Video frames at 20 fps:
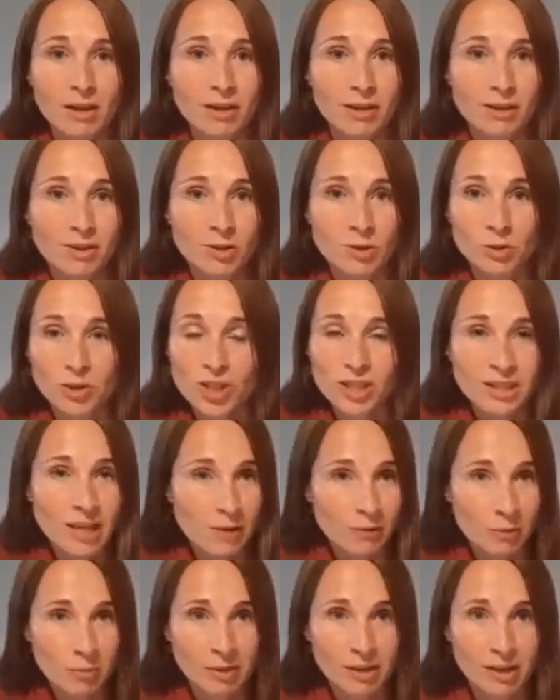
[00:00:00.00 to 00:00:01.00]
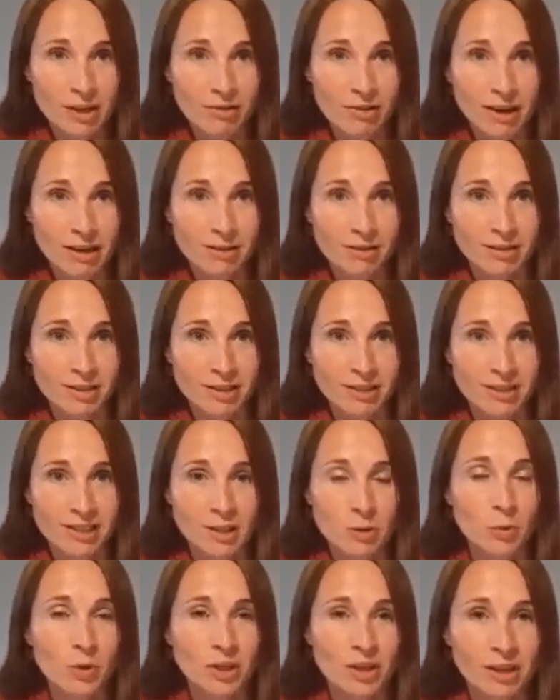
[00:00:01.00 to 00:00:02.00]
So just have a play around and see
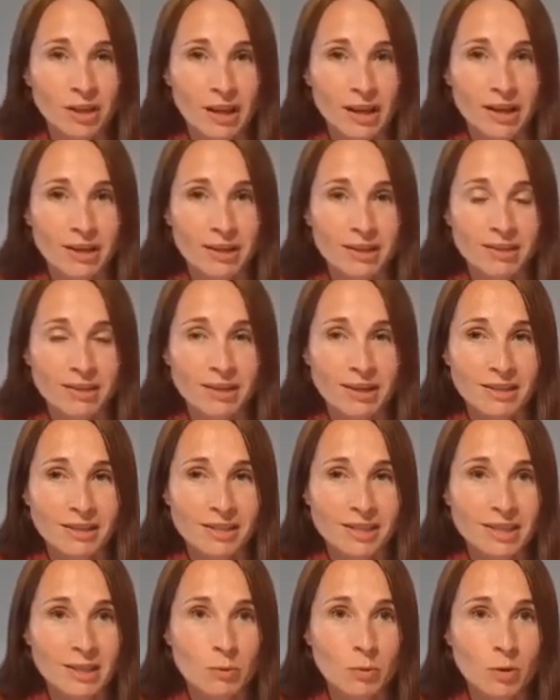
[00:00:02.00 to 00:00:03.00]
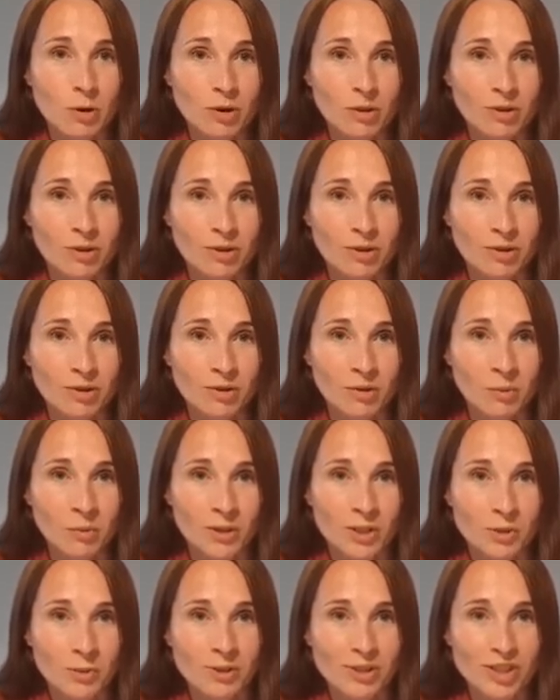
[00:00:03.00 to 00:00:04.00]
what you like and see
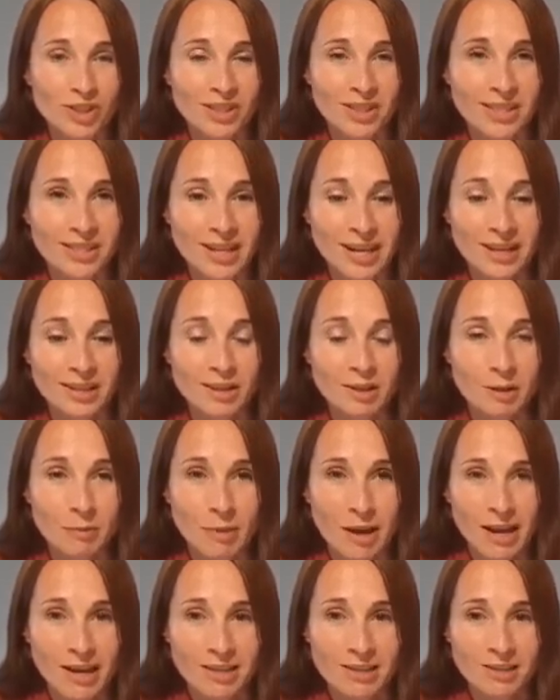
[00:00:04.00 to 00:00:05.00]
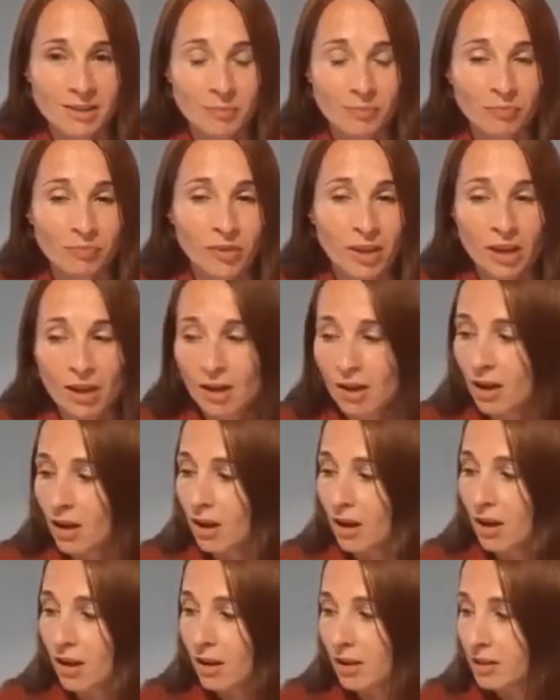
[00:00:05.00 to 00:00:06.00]
which ones you decide are the best.
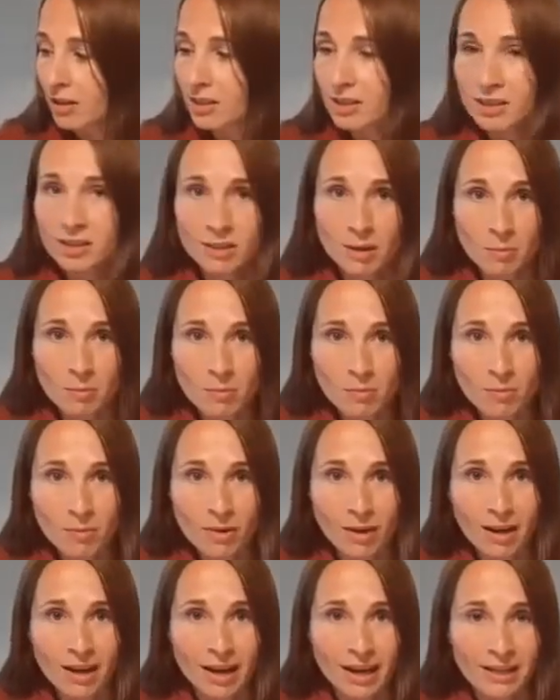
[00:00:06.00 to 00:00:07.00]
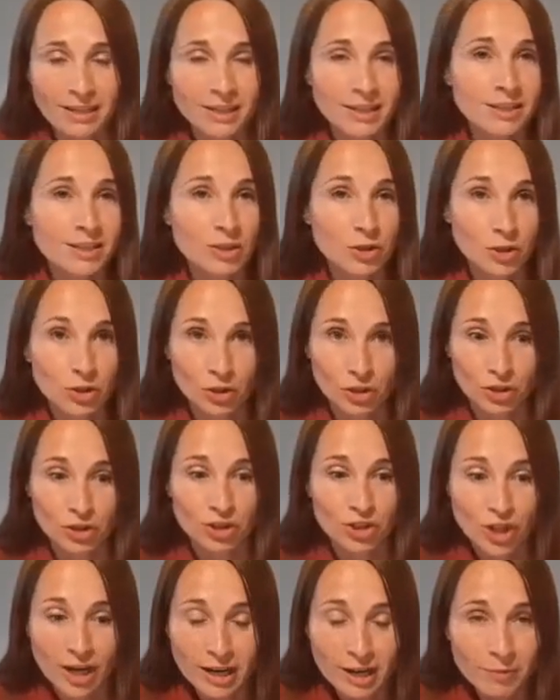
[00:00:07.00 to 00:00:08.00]
Some ideas that you could
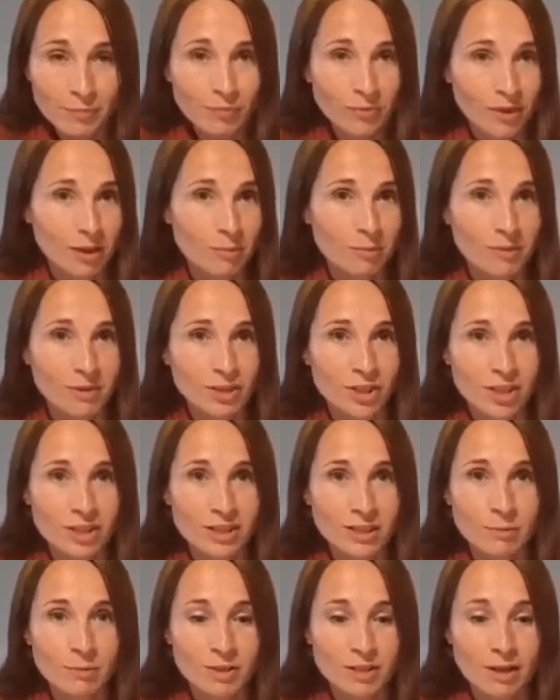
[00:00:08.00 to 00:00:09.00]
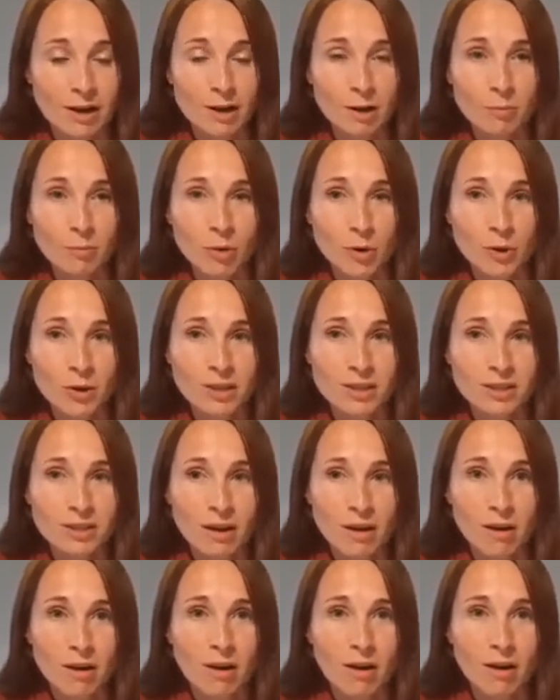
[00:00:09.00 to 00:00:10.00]
try, and just some starting points,
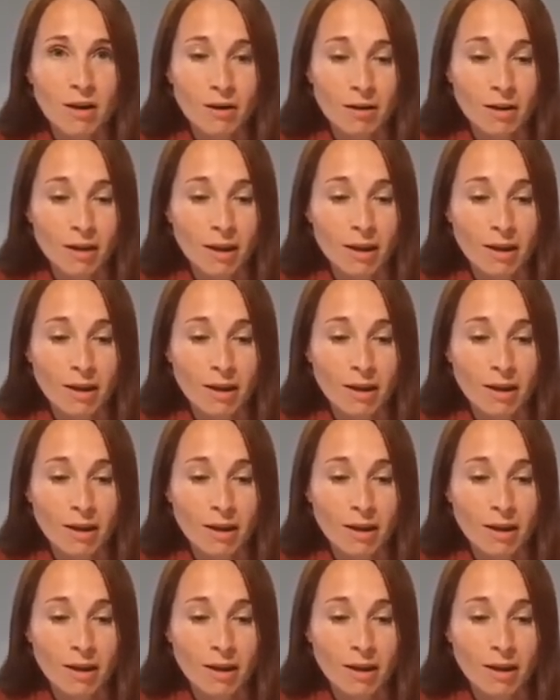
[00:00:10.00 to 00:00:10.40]
are